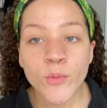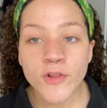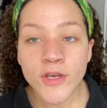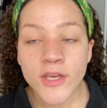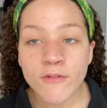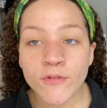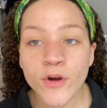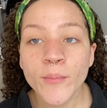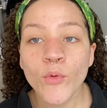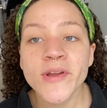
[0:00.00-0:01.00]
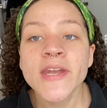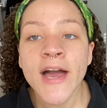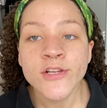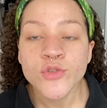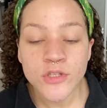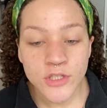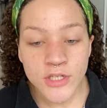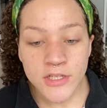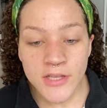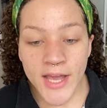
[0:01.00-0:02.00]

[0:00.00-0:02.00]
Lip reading: we're looking for a more natural look. Like,